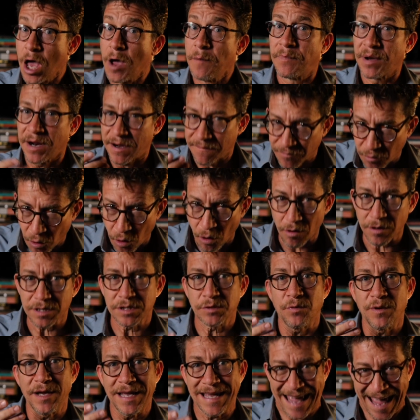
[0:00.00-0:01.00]
But of
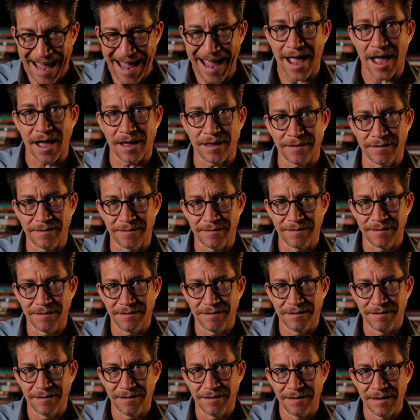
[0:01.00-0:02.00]
course we can't,
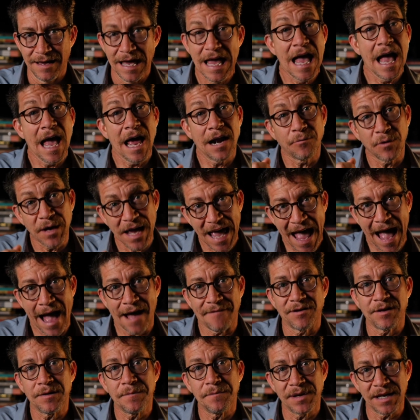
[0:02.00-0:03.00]
and we
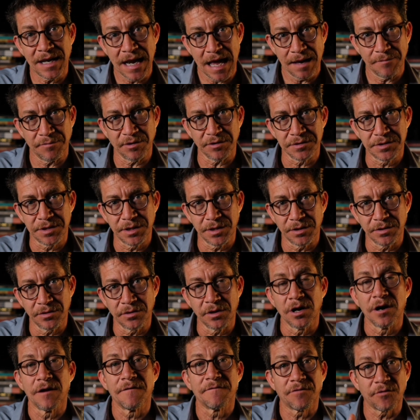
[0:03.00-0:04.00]
haven't been able
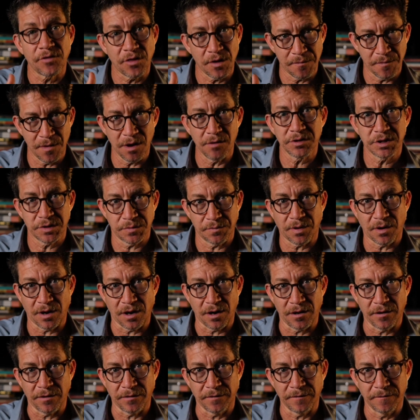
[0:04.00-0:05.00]
to for the most
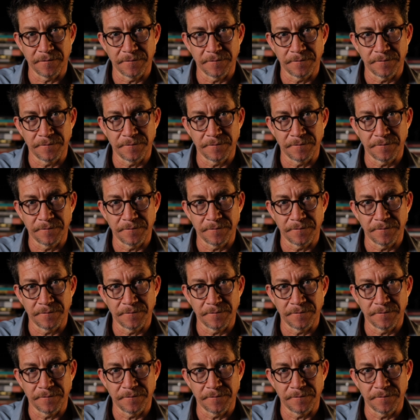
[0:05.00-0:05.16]
part.